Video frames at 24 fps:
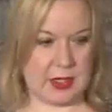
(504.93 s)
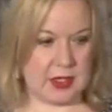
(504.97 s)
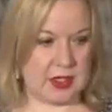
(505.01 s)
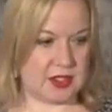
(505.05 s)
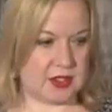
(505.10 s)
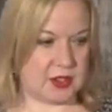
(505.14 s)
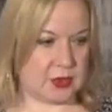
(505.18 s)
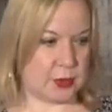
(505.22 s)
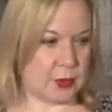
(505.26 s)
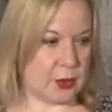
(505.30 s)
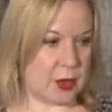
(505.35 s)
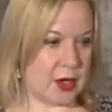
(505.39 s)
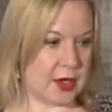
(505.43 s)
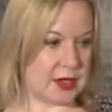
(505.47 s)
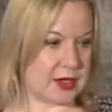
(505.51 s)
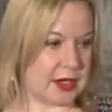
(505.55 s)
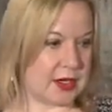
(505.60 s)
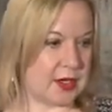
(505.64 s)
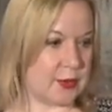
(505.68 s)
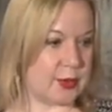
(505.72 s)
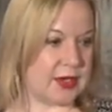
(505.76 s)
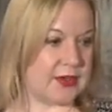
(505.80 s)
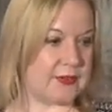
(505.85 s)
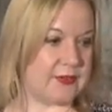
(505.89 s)
So what
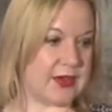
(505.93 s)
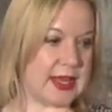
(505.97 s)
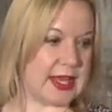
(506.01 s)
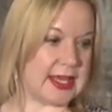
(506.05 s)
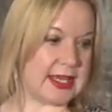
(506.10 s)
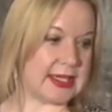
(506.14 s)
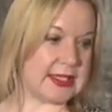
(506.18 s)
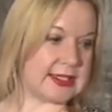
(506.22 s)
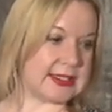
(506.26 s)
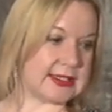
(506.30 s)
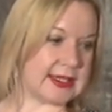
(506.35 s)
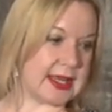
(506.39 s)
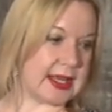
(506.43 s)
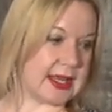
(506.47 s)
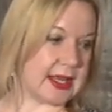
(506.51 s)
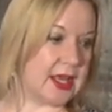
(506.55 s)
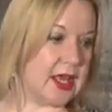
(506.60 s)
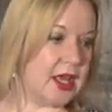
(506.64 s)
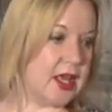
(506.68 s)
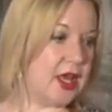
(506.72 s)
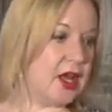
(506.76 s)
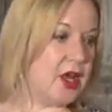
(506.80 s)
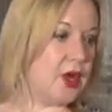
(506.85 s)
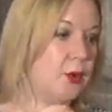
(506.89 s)
are we finding?
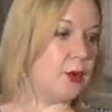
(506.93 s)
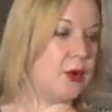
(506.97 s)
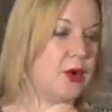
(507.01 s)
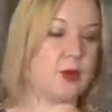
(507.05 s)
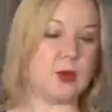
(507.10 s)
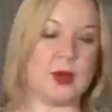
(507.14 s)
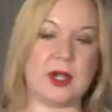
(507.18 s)
Well,